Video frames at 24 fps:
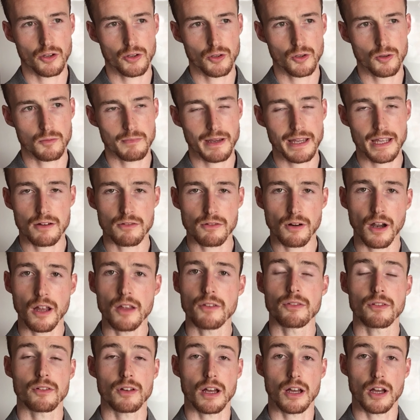you may
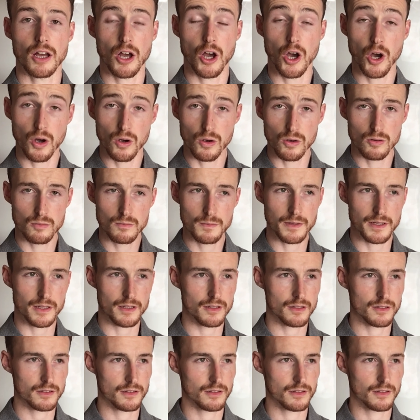arrive home at